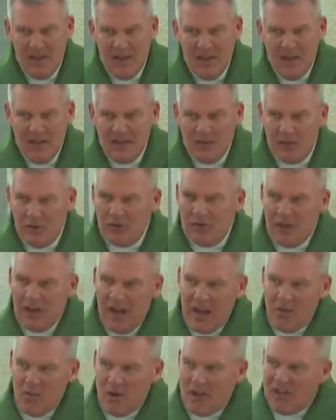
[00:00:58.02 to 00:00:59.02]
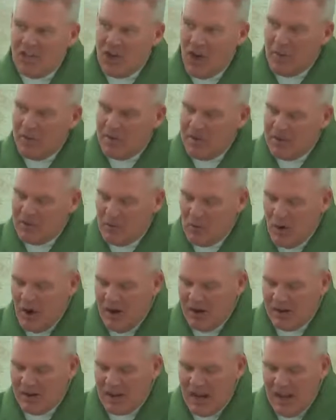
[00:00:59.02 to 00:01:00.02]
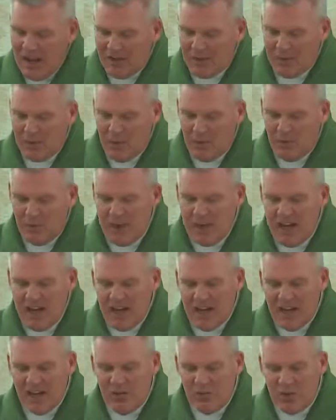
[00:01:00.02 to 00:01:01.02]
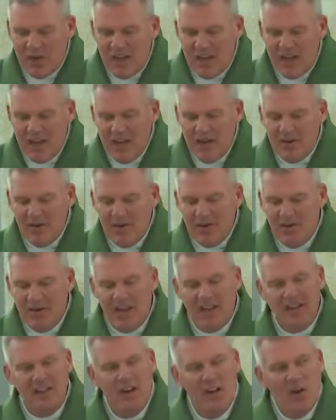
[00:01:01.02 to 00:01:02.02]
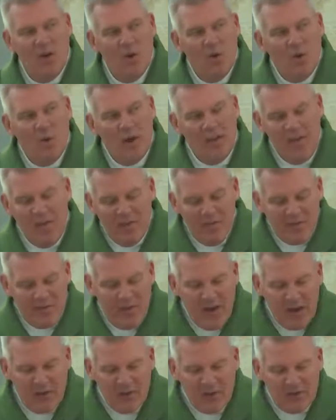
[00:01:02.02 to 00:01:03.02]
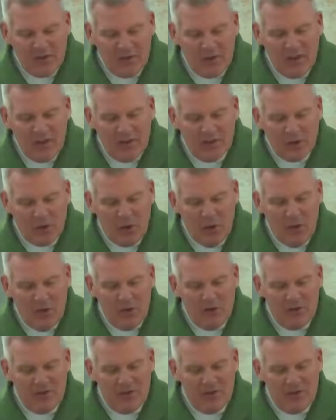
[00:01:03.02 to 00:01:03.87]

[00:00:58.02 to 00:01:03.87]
So today we jump into our gospel reading and we hear that when the Pharisees heard